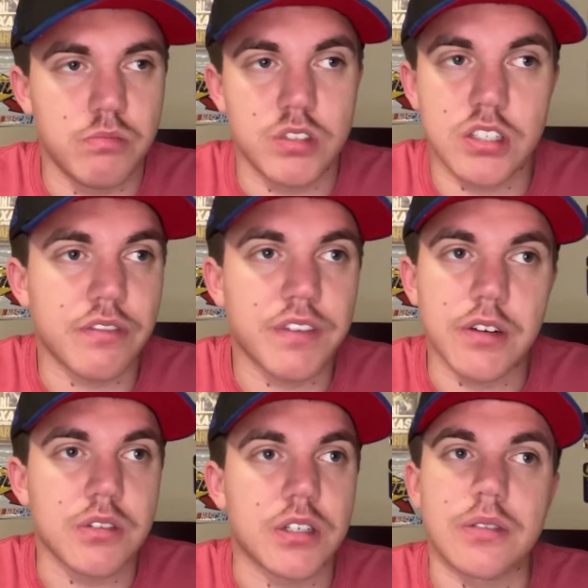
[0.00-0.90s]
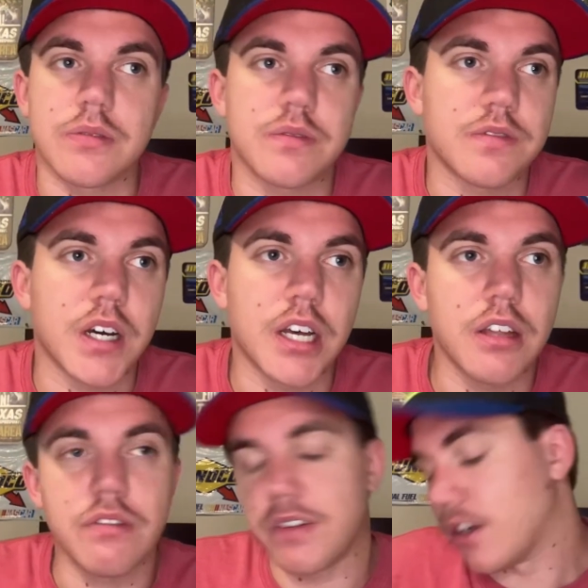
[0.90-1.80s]
Just a fun result.
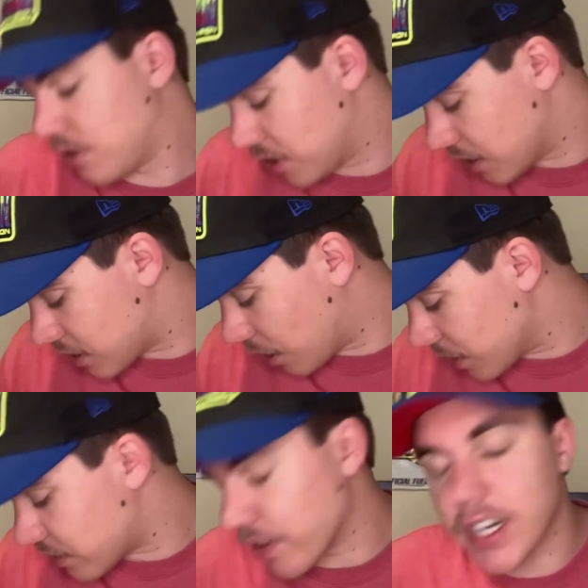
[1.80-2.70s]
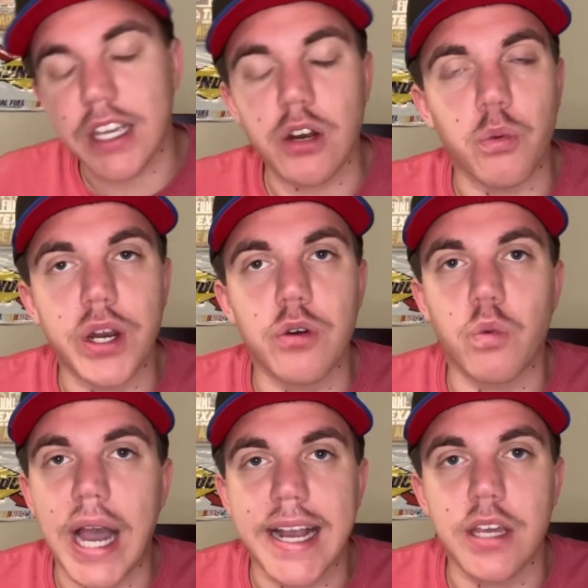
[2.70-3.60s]
Fun result. It's always fun to get a weird,
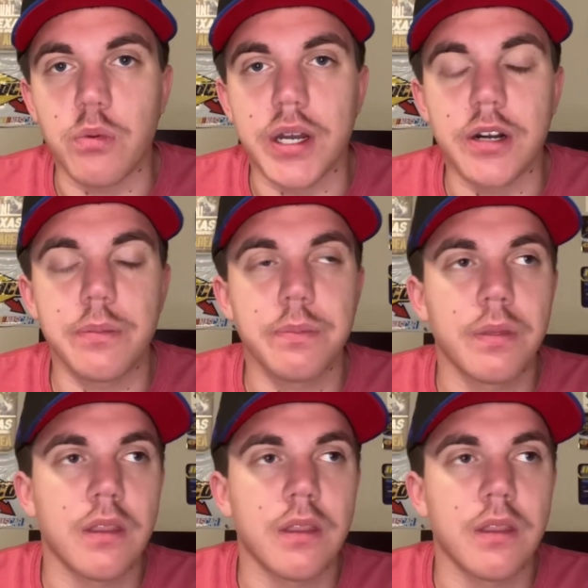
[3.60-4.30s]
wacky winner.